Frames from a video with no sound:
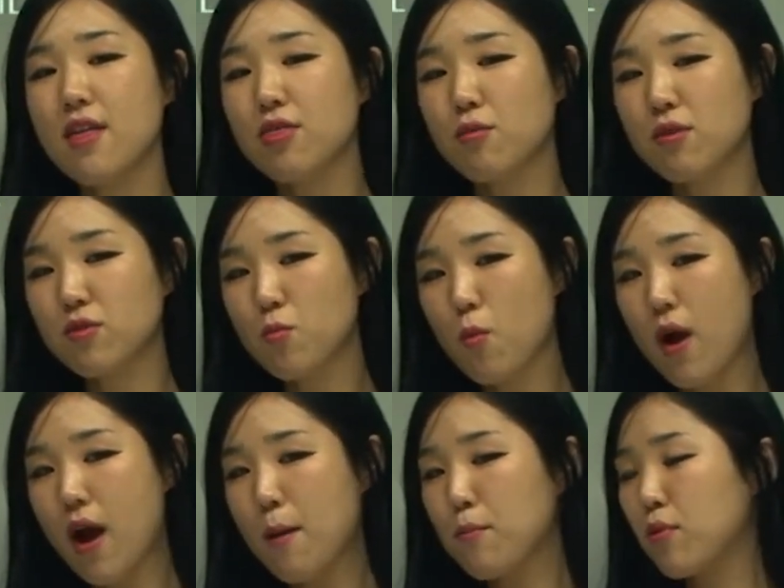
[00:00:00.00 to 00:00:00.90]
The reason
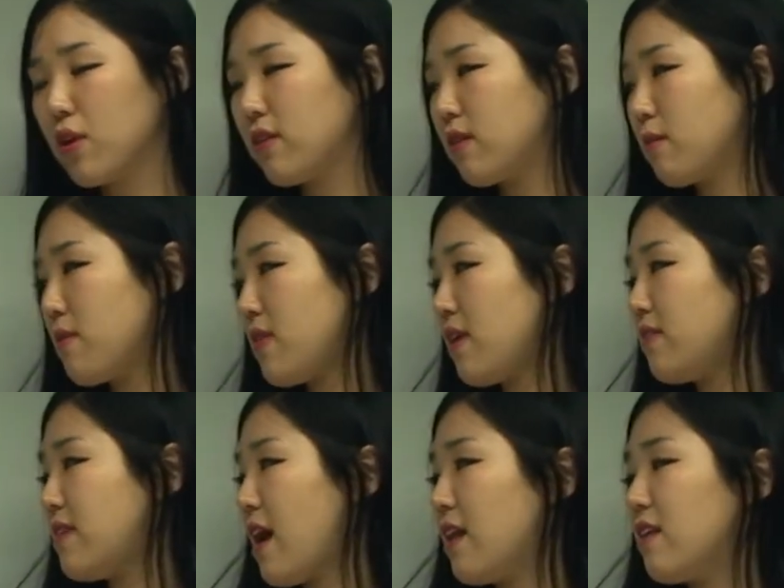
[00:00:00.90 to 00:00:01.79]
why I'm putting some of
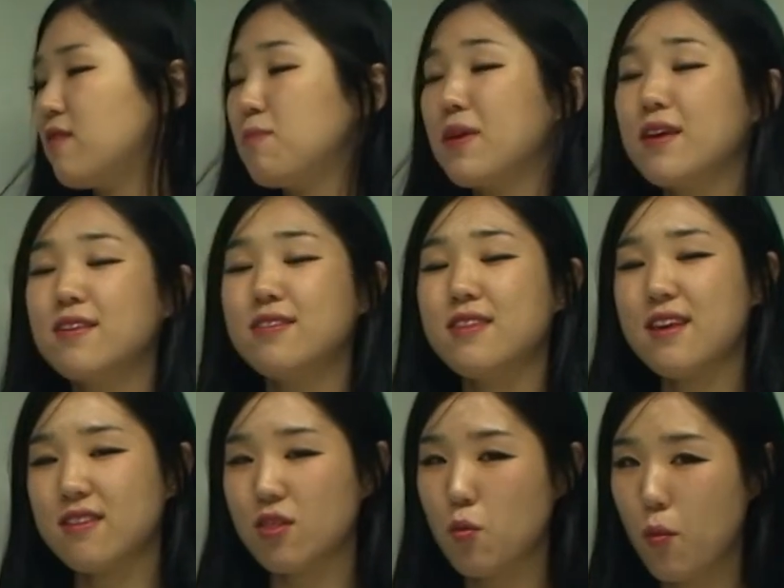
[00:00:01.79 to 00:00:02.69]
these down is because
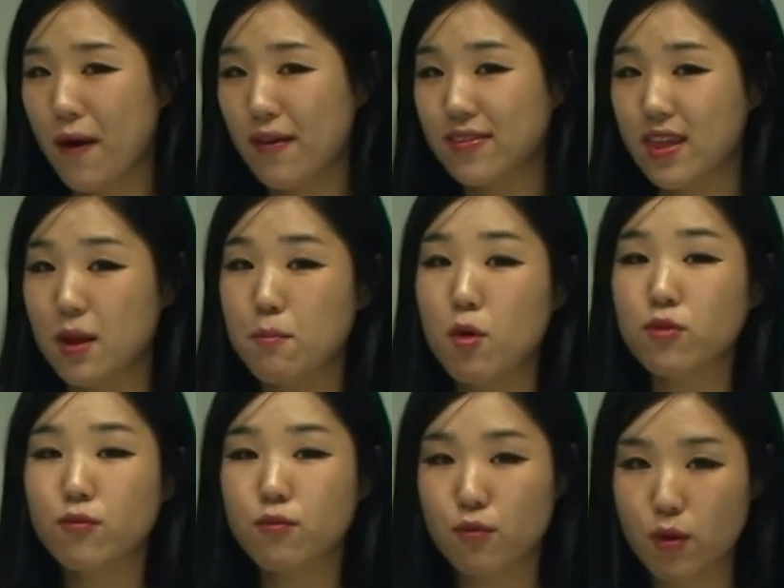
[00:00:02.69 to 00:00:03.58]
these are the ones that are
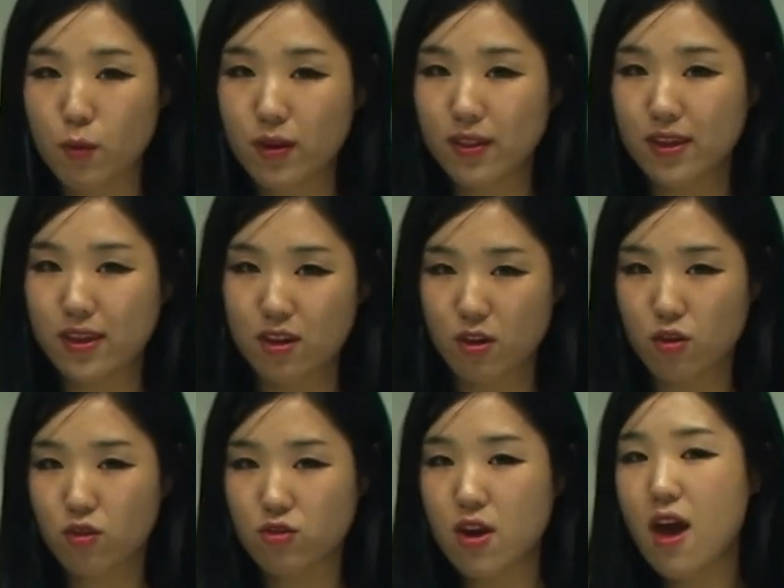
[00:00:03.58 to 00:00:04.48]
most frequently
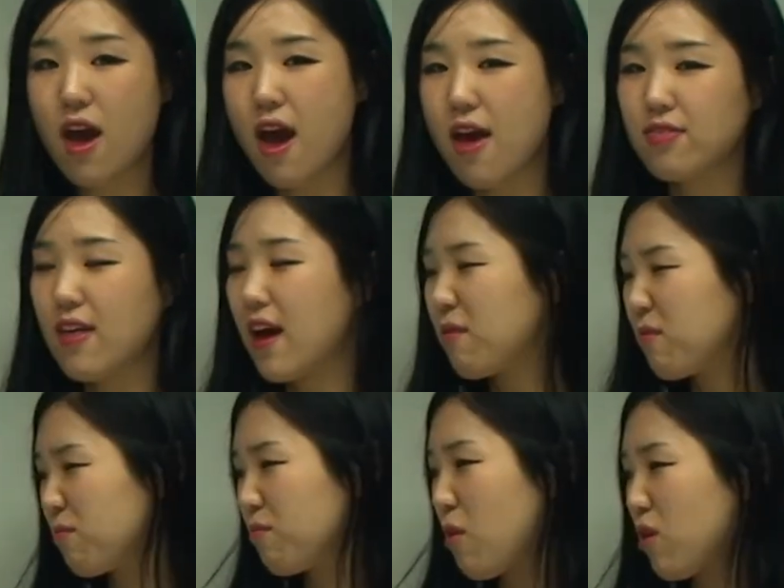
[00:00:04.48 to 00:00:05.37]
used and that
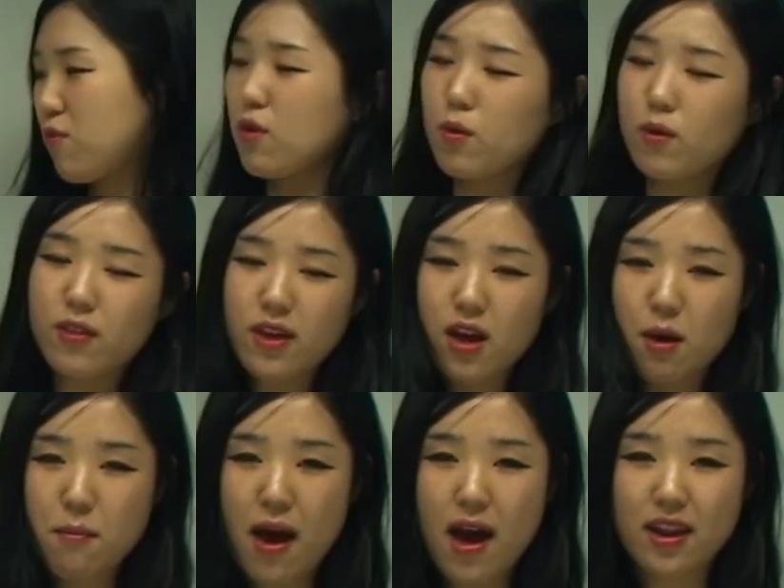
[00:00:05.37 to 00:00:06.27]
most frequently
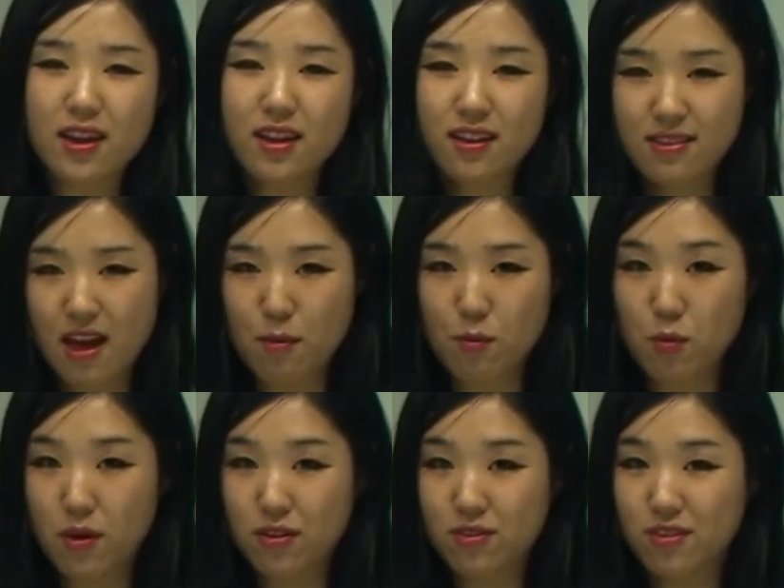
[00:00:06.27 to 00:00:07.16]
come out in exam
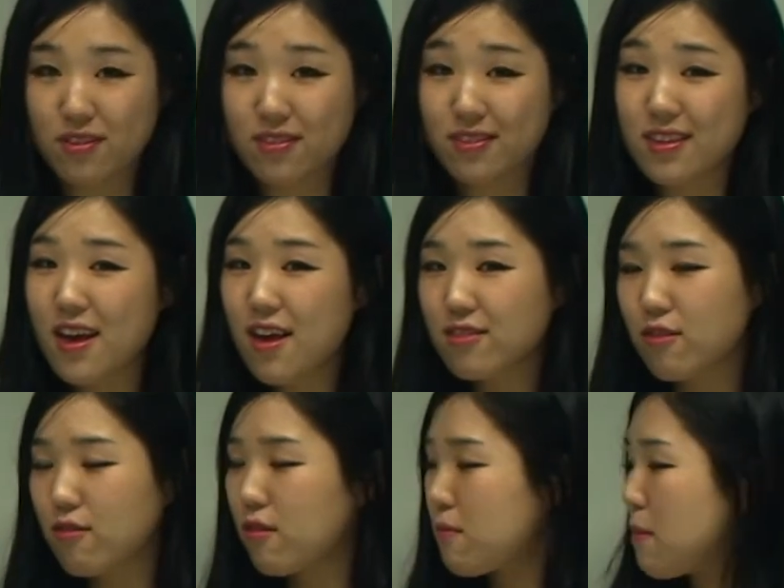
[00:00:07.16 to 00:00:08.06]
questions.
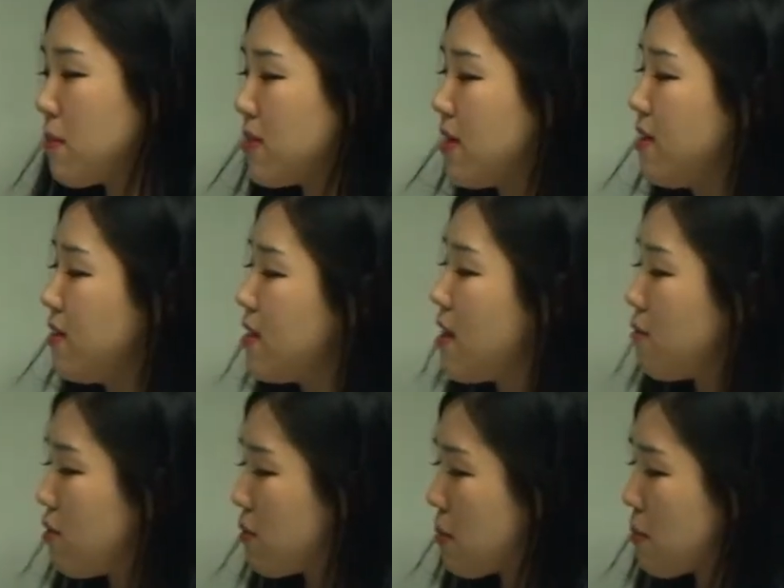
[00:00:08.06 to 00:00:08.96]
So remember this,
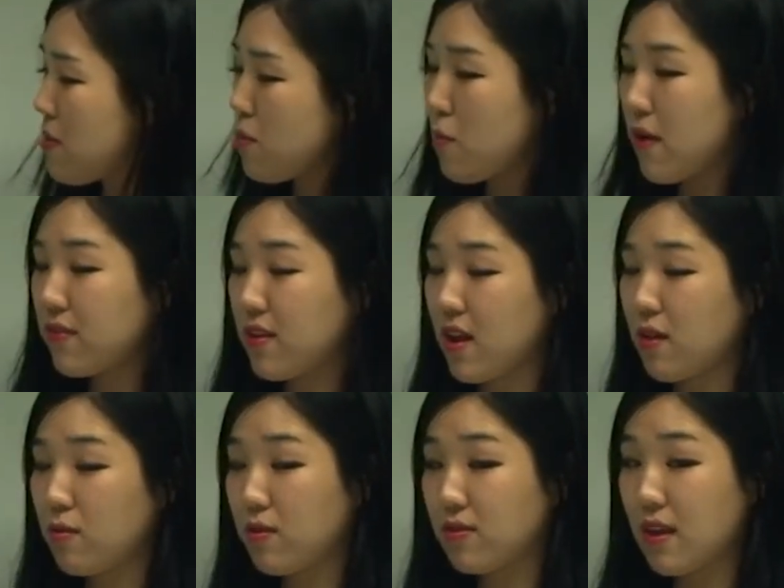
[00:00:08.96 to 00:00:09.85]
remember the ones that
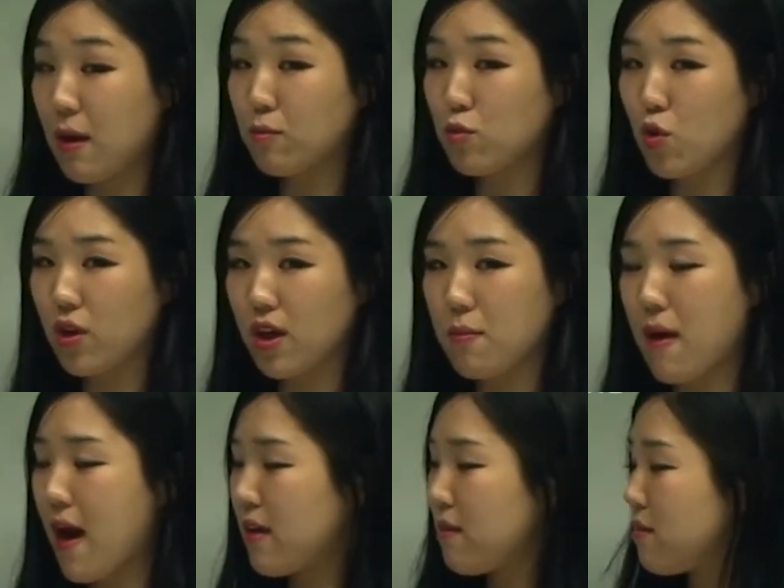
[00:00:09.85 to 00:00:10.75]
I'm, just, I'm talking
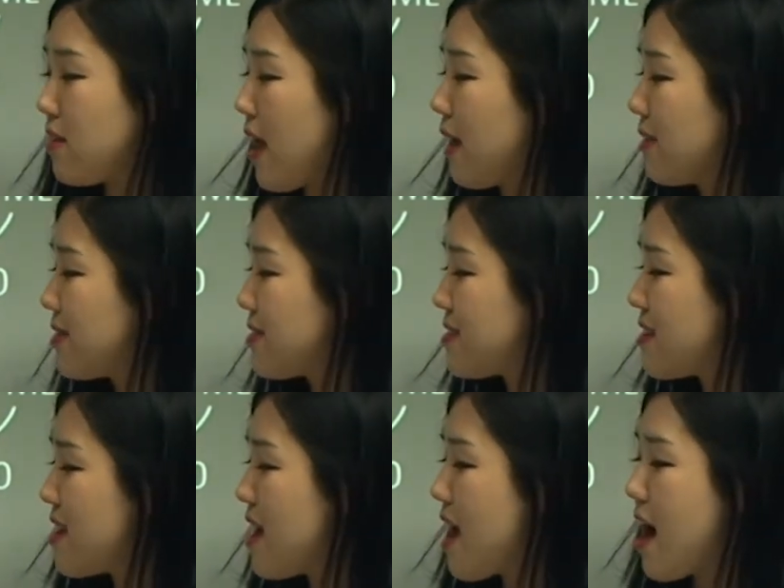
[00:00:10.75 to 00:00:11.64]
about next,
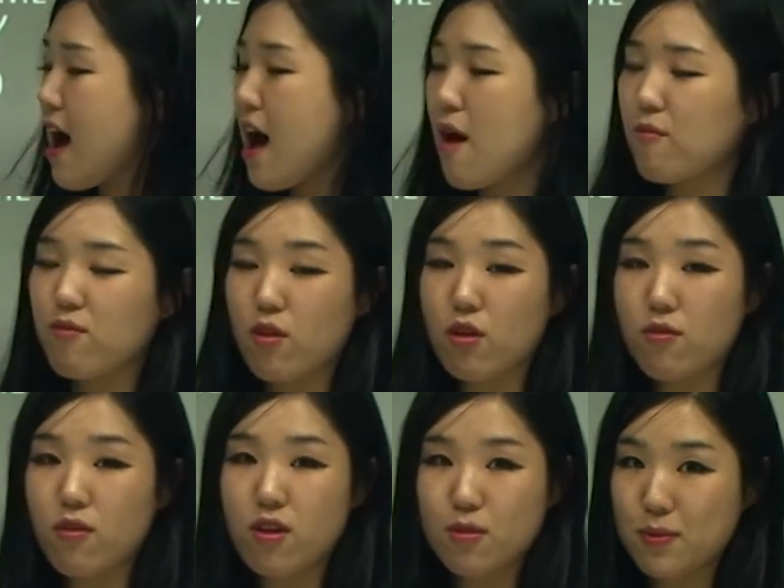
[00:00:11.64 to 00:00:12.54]
um, very,
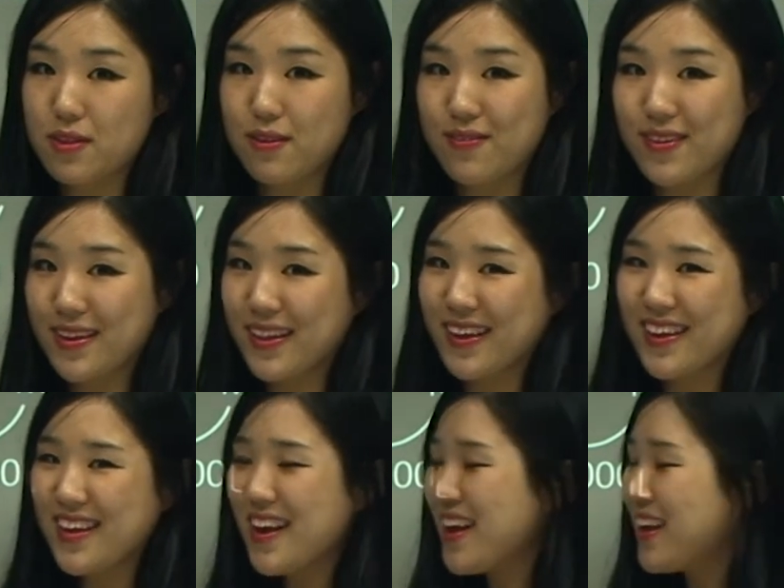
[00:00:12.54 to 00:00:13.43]
very specifically.
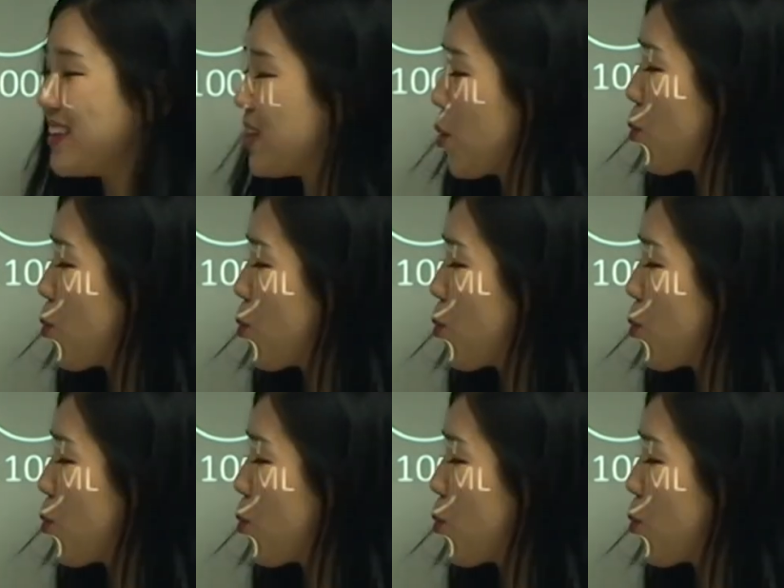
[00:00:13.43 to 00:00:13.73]
So